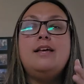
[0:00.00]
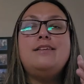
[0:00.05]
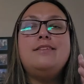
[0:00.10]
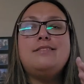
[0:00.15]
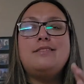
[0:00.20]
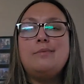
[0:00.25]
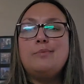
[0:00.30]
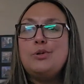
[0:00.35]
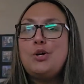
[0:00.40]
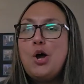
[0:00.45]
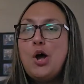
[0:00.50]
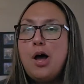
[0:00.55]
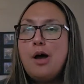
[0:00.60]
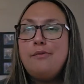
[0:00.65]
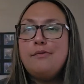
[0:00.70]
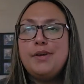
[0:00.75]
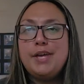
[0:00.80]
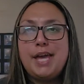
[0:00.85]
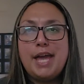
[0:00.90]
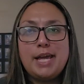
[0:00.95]
some
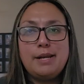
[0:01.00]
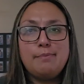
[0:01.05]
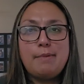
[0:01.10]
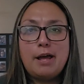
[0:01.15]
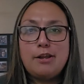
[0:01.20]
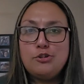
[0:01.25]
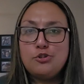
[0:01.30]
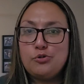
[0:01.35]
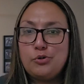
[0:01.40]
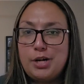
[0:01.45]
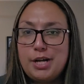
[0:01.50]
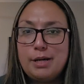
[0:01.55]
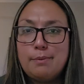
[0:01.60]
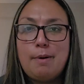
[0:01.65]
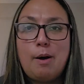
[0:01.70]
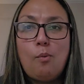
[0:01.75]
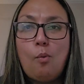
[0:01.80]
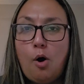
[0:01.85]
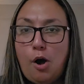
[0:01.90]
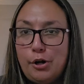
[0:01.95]
coffee, and my drink,
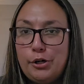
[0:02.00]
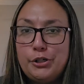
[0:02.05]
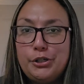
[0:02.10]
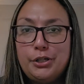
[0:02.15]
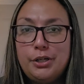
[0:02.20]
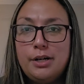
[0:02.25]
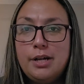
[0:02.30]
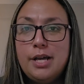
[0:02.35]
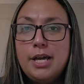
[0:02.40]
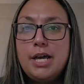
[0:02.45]
my water.